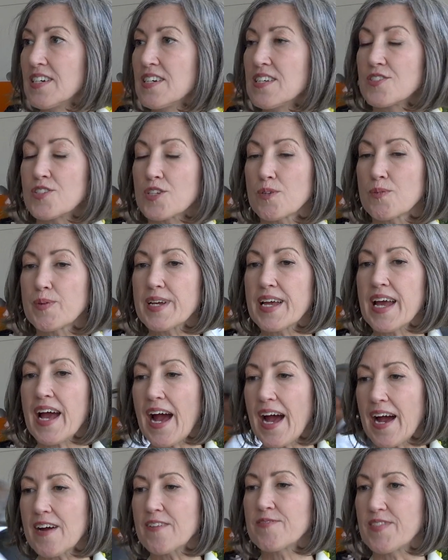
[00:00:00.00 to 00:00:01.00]
So we
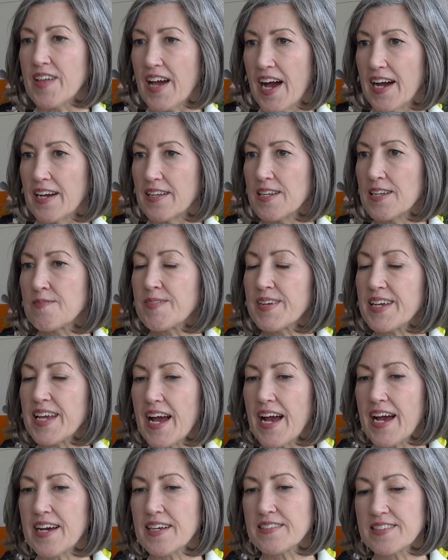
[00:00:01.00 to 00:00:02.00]
have that, and we
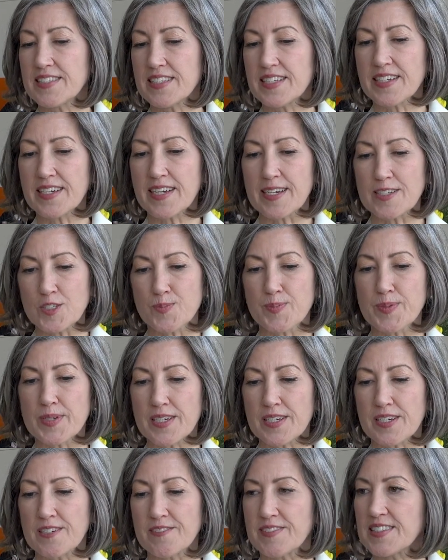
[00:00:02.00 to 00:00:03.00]
had the
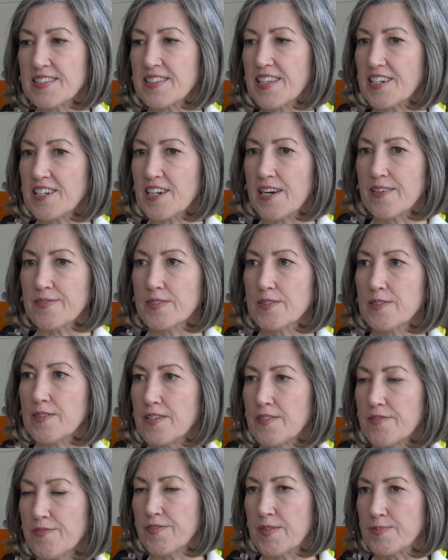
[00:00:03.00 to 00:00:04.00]
HPE GreenLake
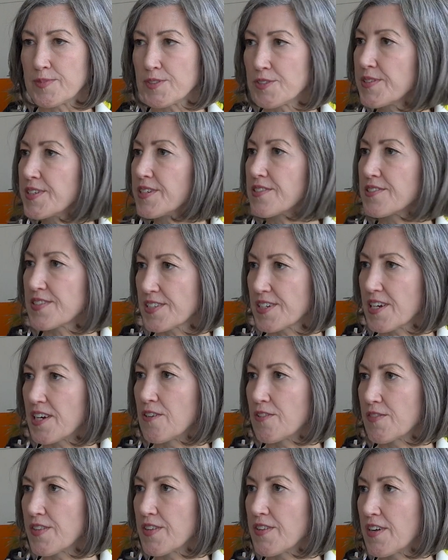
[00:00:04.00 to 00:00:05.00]
offer from two years
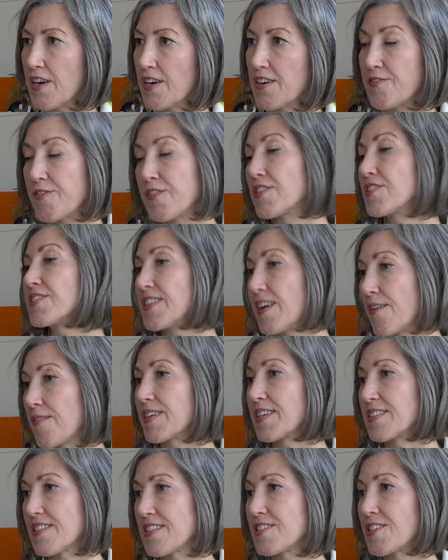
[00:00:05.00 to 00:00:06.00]
ago, the, our first
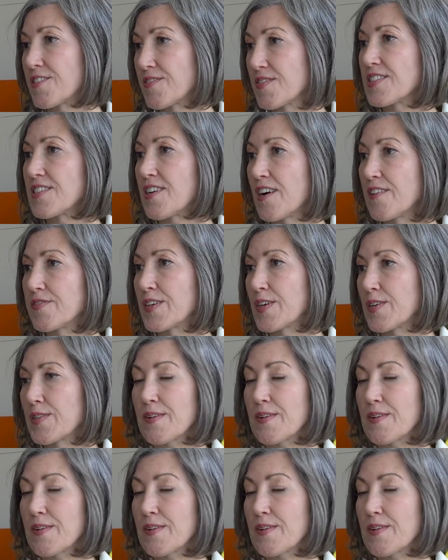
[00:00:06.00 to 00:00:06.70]
network as a service offer.